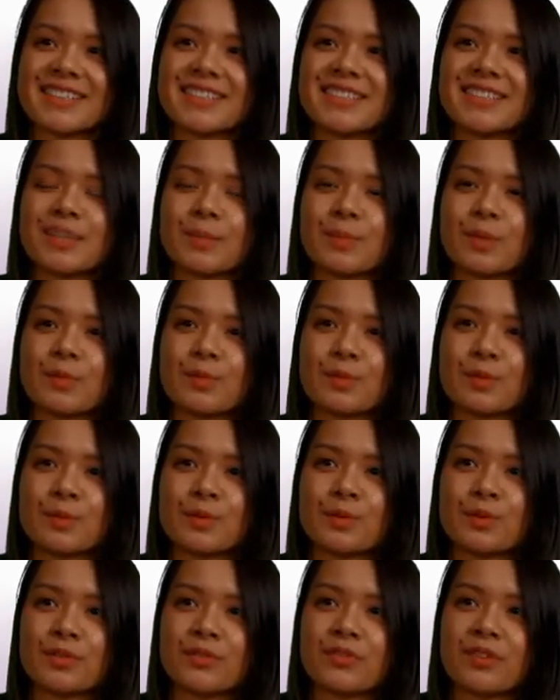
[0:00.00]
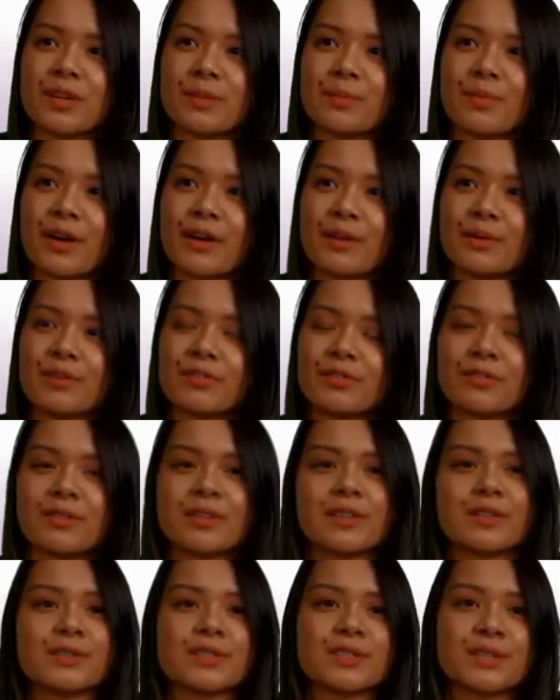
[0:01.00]
depot buprenorphine might offer an
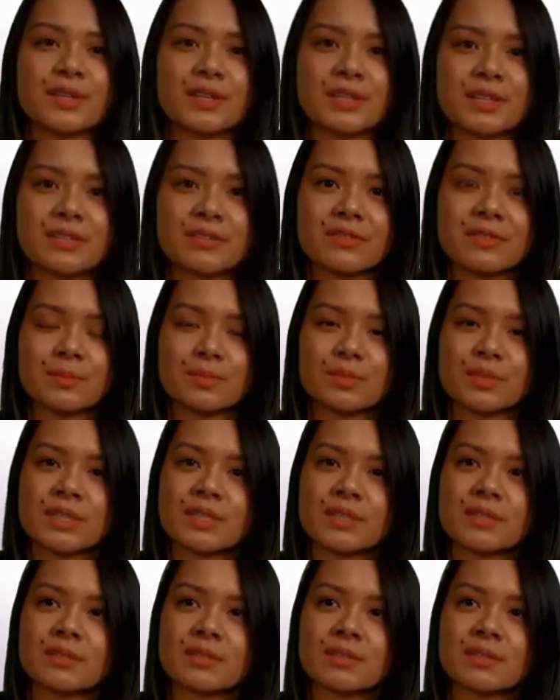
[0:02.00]
alternative in prison,